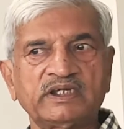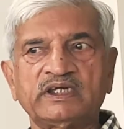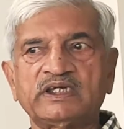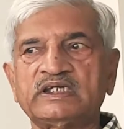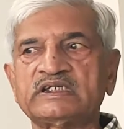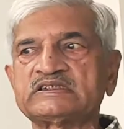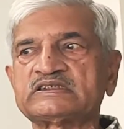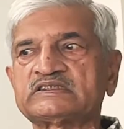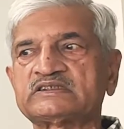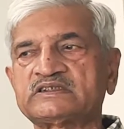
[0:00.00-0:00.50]

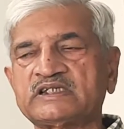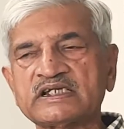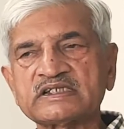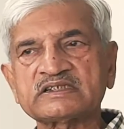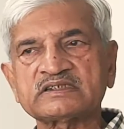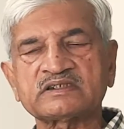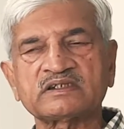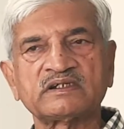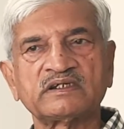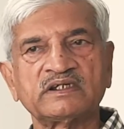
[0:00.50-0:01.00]
is
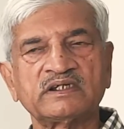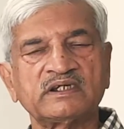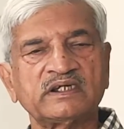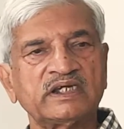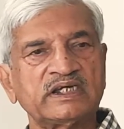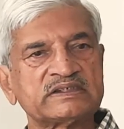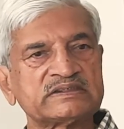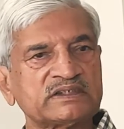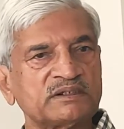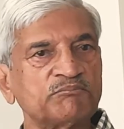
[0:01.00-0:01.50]
just
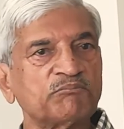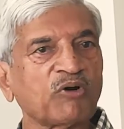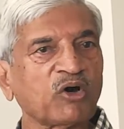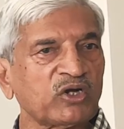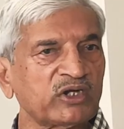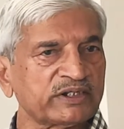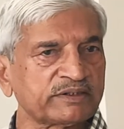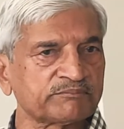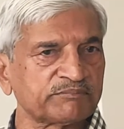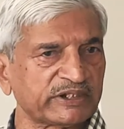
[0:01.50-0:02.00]
a
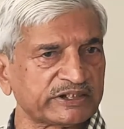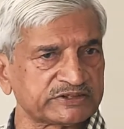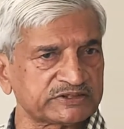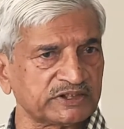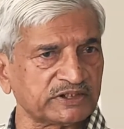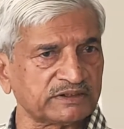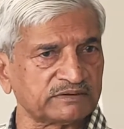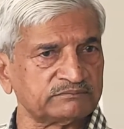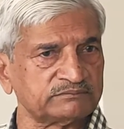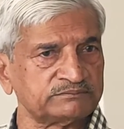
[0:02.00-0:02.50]
symbolic
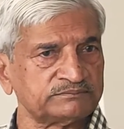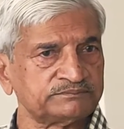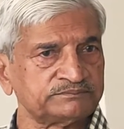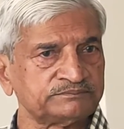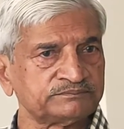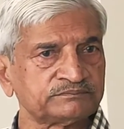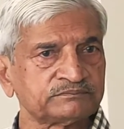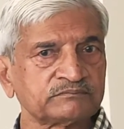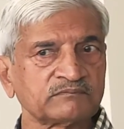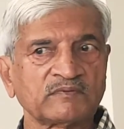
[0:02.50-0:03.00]
picture
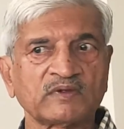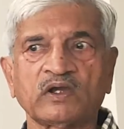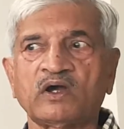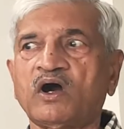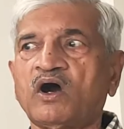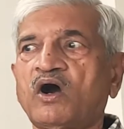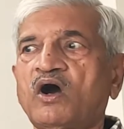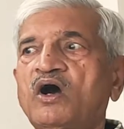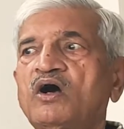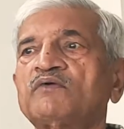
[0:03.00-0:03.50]

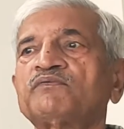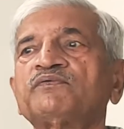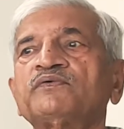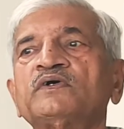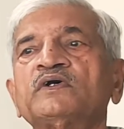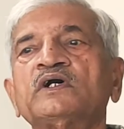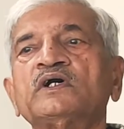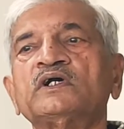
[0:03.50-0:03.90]
of